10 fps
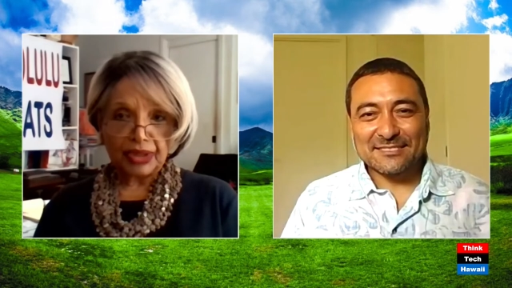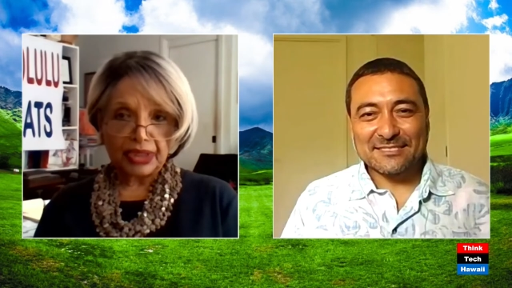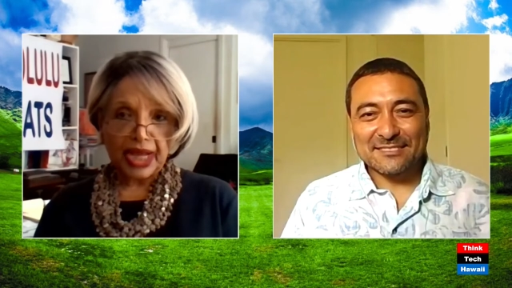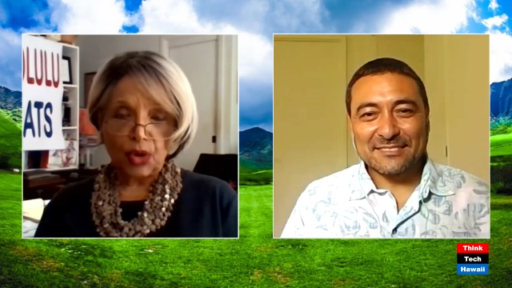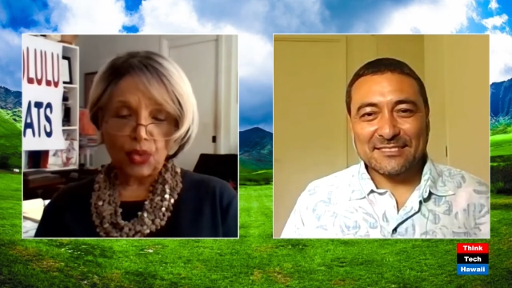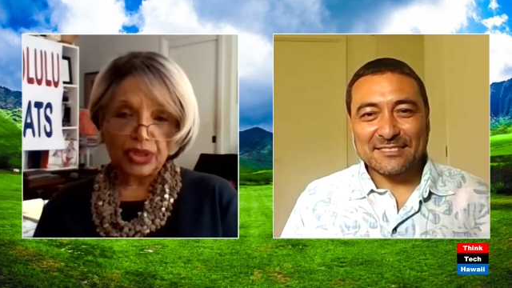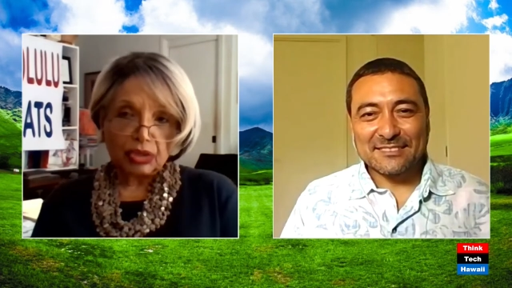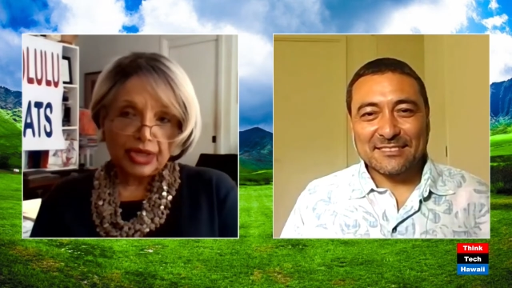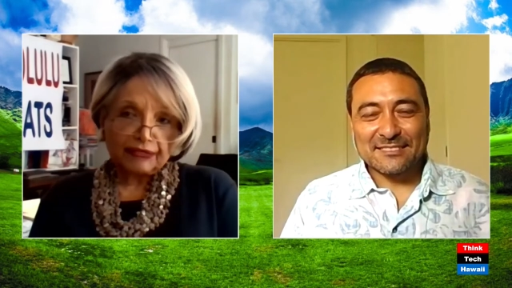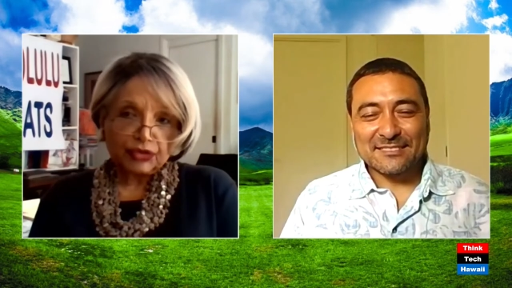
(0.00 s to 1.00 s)
Speaker 1: But now we
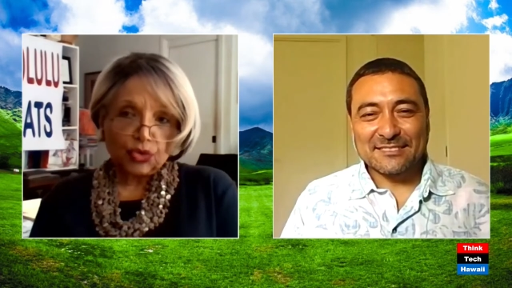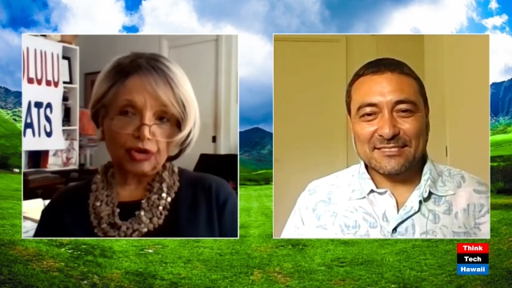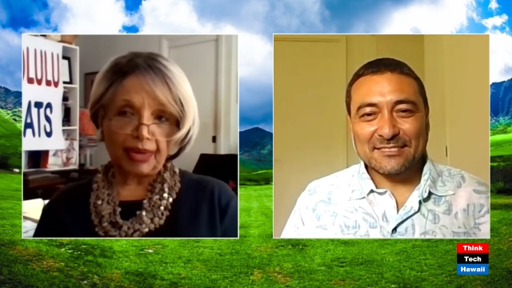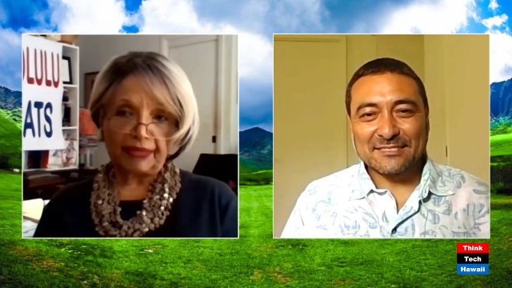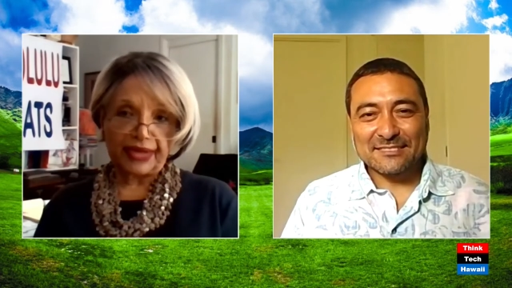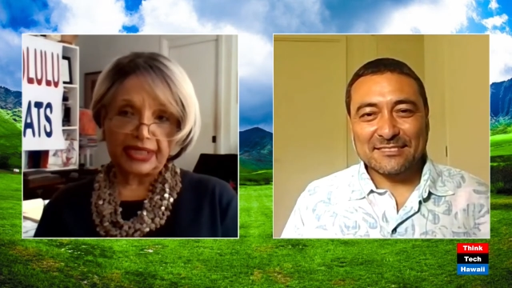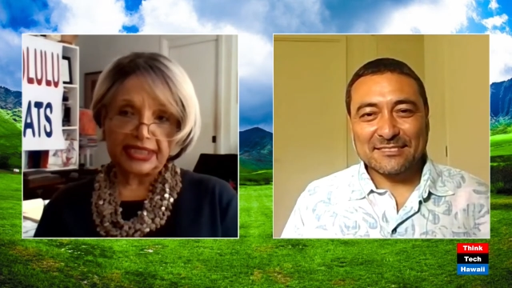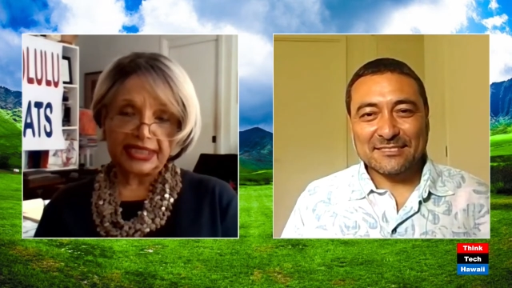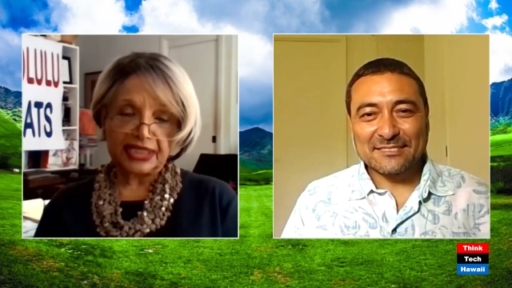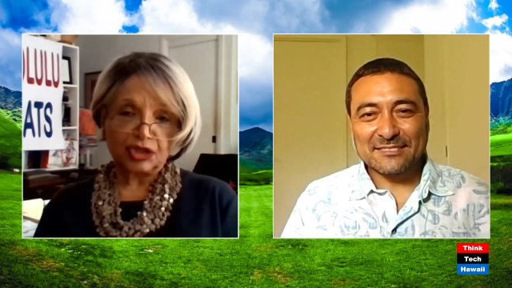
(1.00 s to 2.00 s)
don't have to worry about that
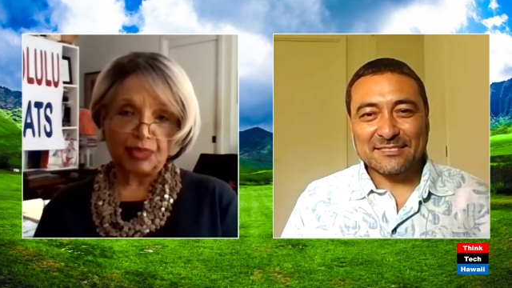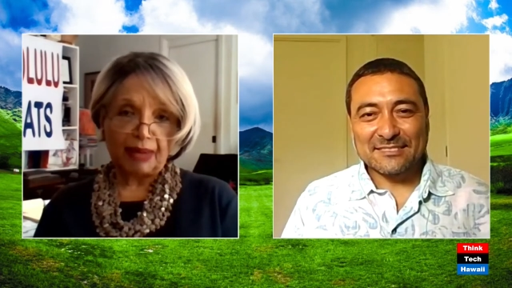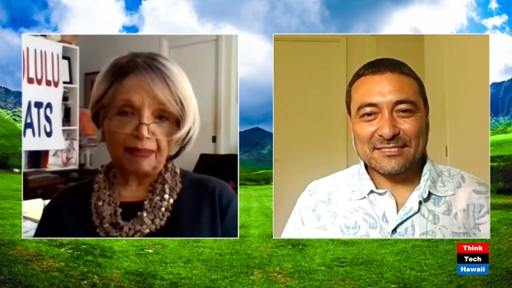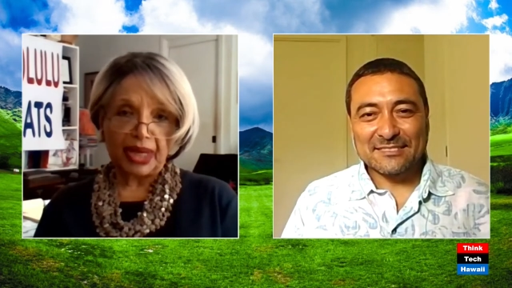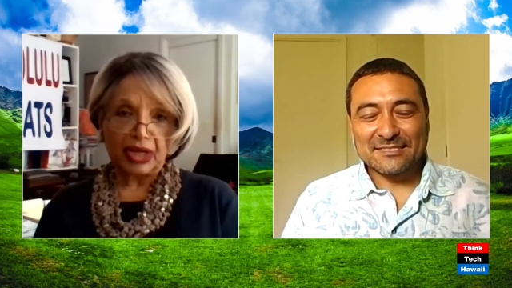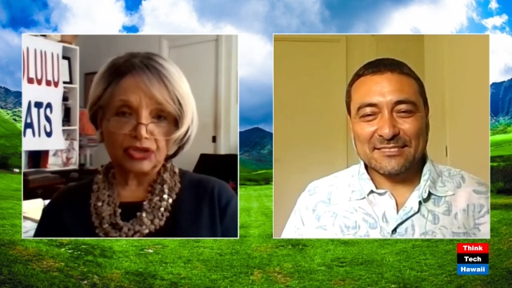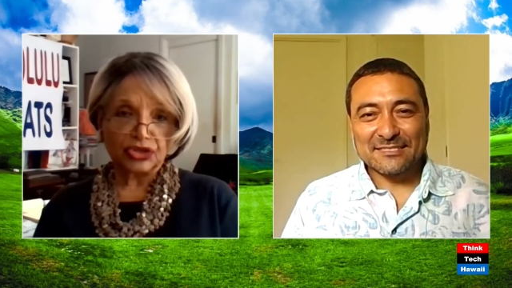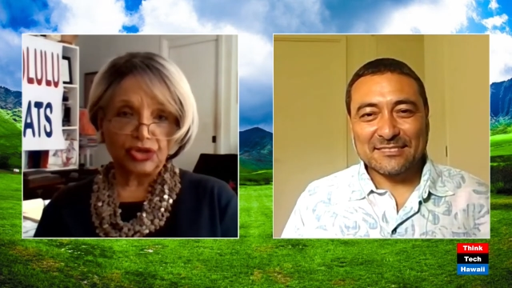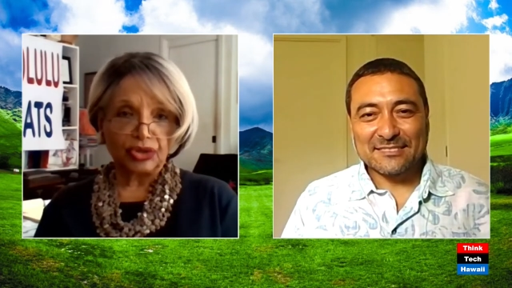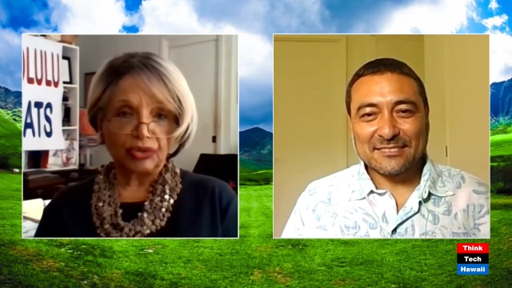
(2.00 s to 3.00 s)
since it's by mail,
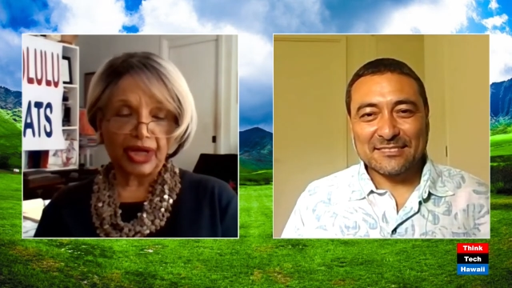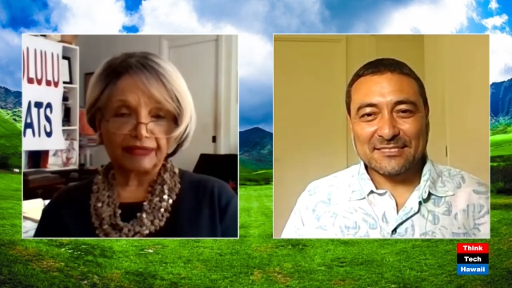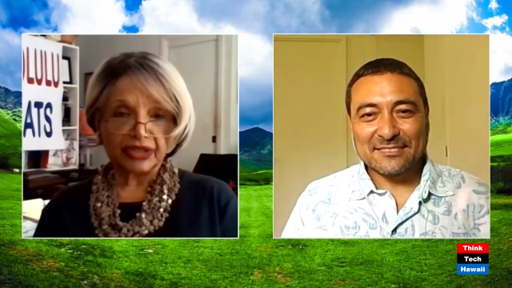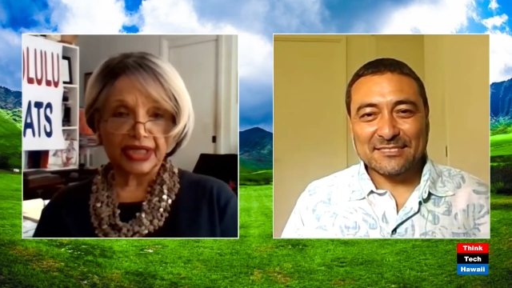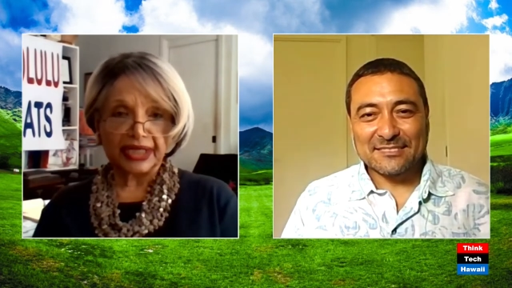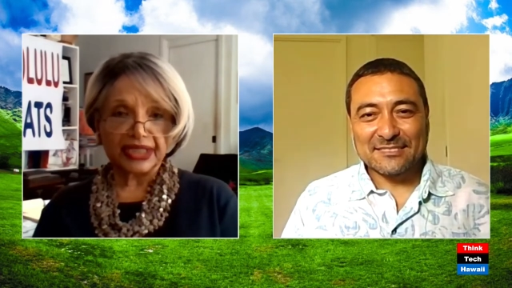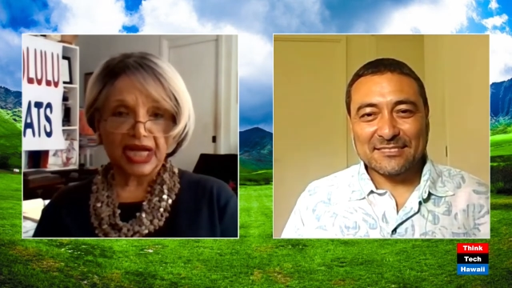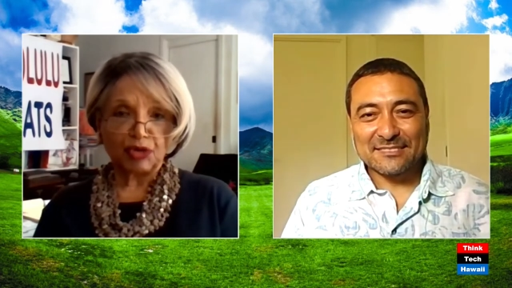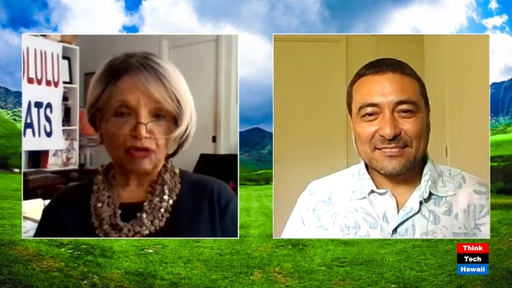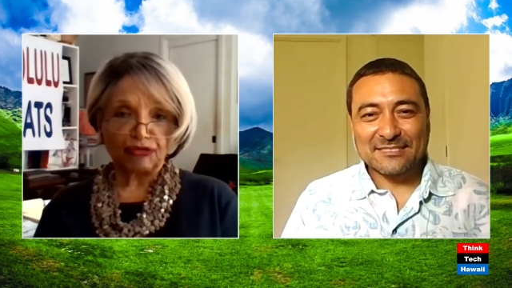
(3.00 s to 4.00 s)
so you don't have to take
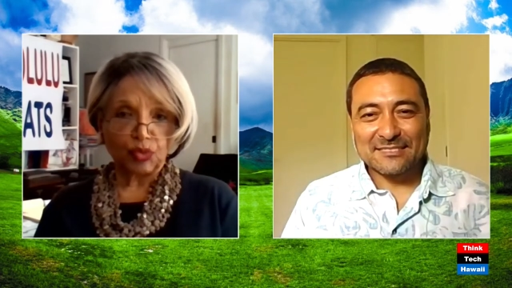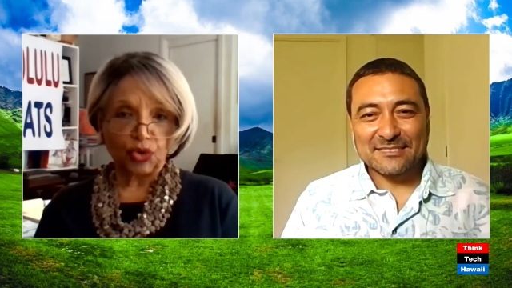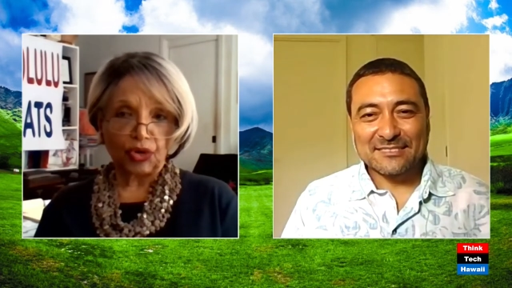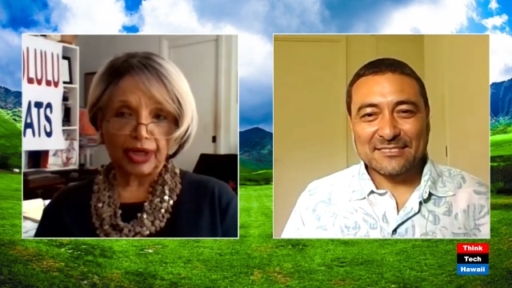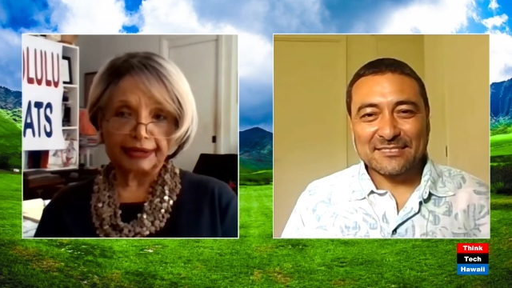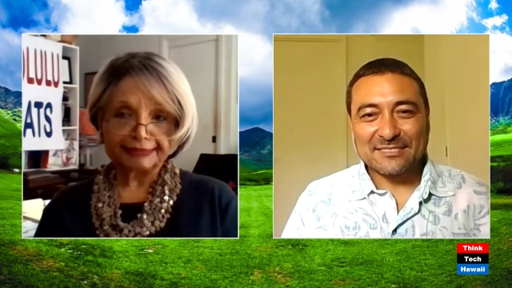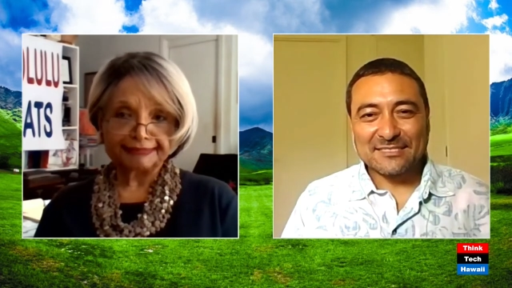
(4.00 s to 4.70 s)
time off from work.